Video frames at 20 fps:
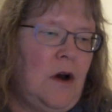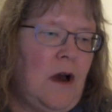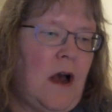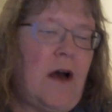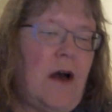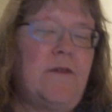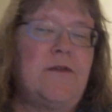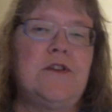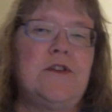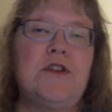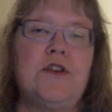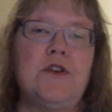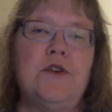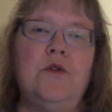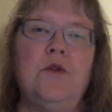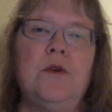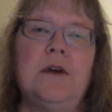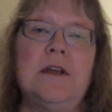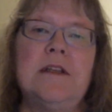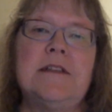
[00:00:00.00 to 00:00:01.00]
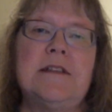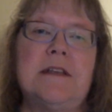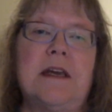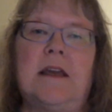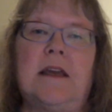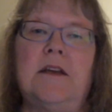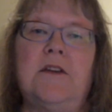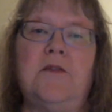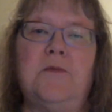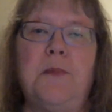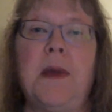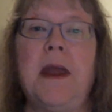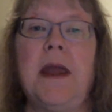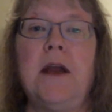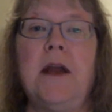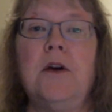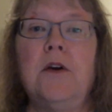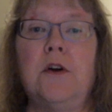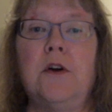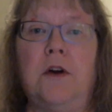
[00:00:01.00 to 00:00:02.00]
of 2 consecutive
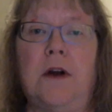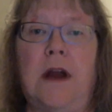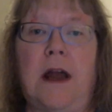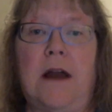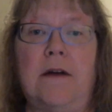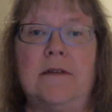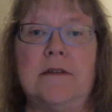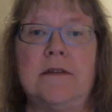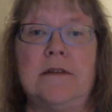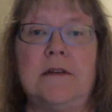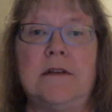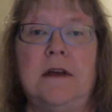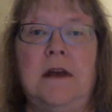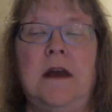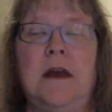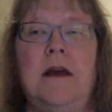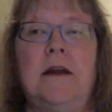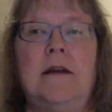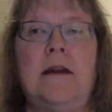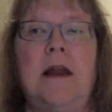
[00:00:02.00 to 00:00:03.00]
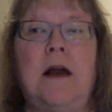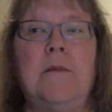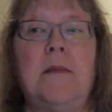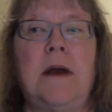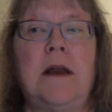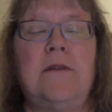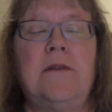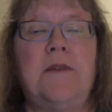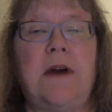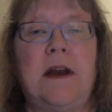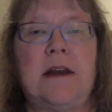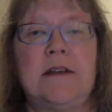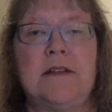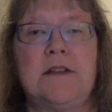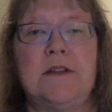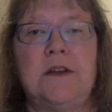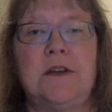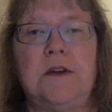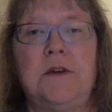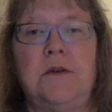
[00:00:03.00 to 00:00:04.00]
paragraphs. Now, my advice
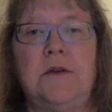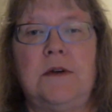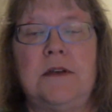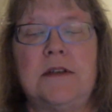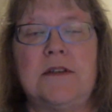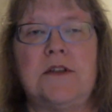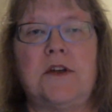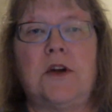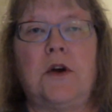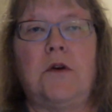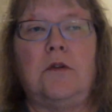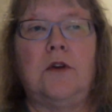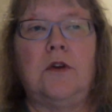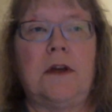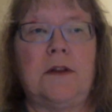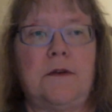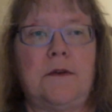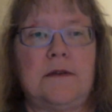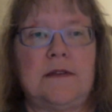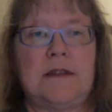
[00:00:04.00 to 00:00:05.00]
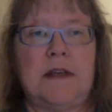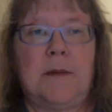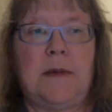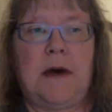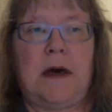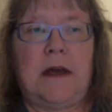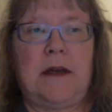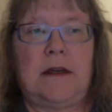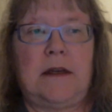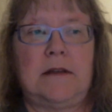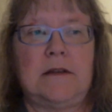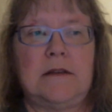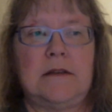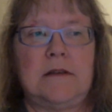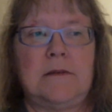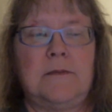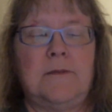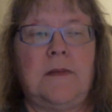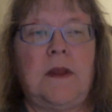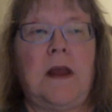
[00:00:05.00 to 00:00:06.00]
to you is to go look at those subheadings.
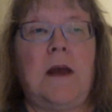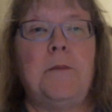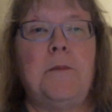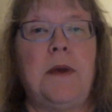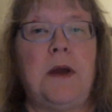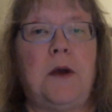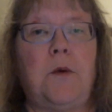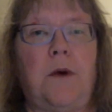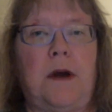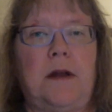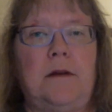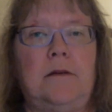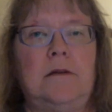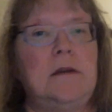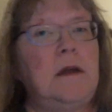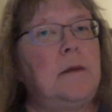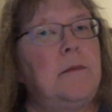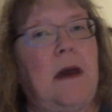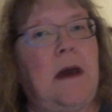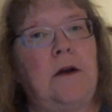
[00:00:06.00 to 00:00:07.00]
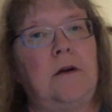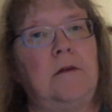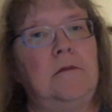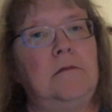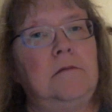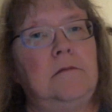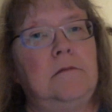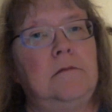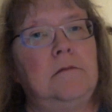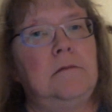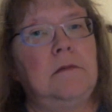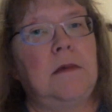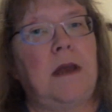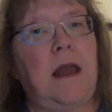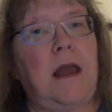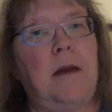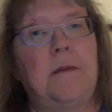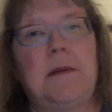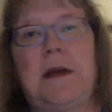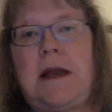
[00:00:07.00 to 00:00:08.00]
Pick one, doesn't matter.
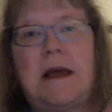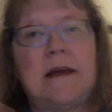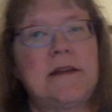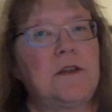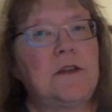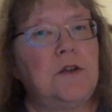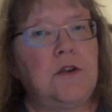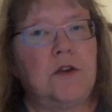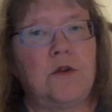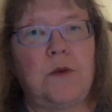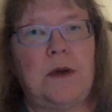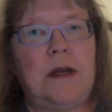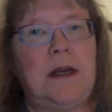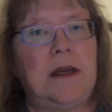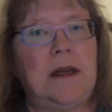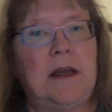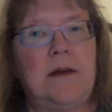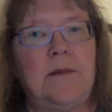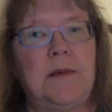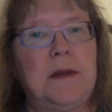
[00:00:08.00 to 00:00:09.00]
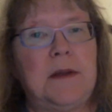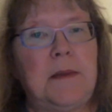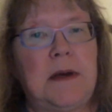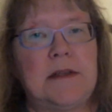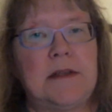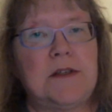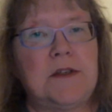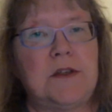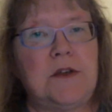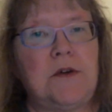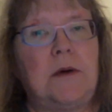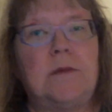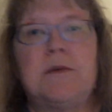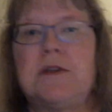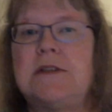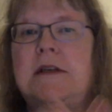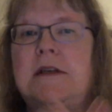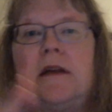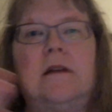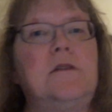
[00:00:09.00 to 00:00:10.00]
Okay, I'm not asking you to read and give me the best 2. I'm
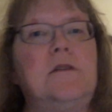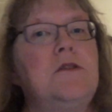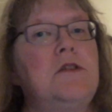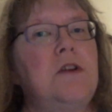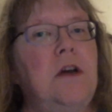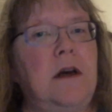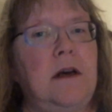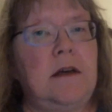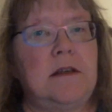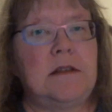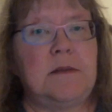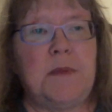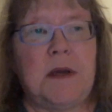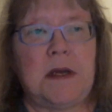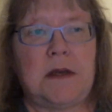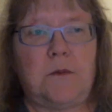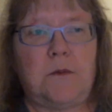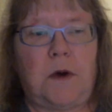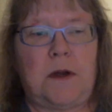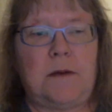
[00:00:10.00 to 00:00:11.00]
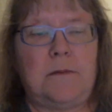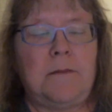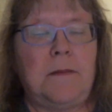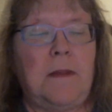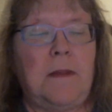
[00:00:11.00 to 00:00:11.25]
just saying, just pick one.